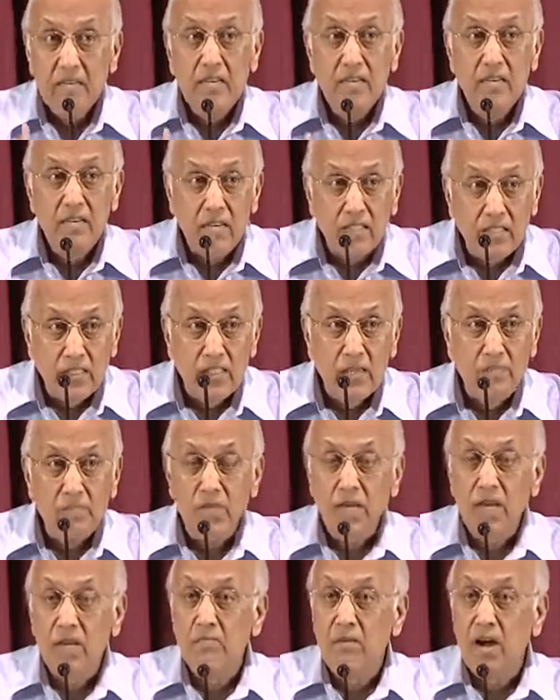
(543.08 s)
it does
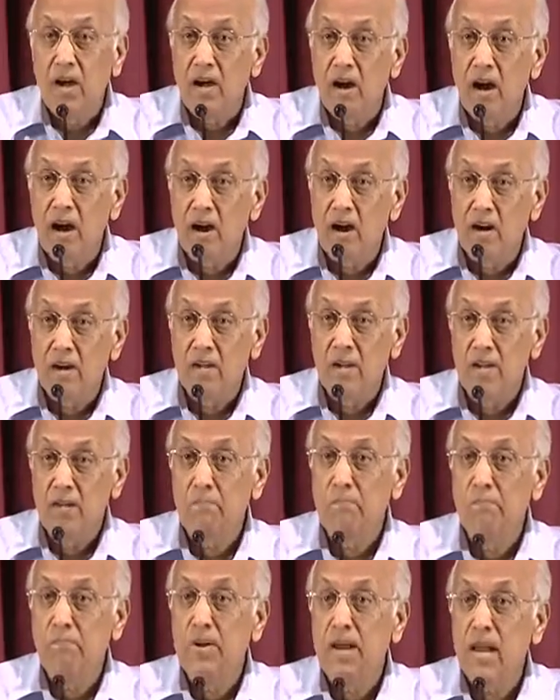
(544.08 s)
something in my heart. It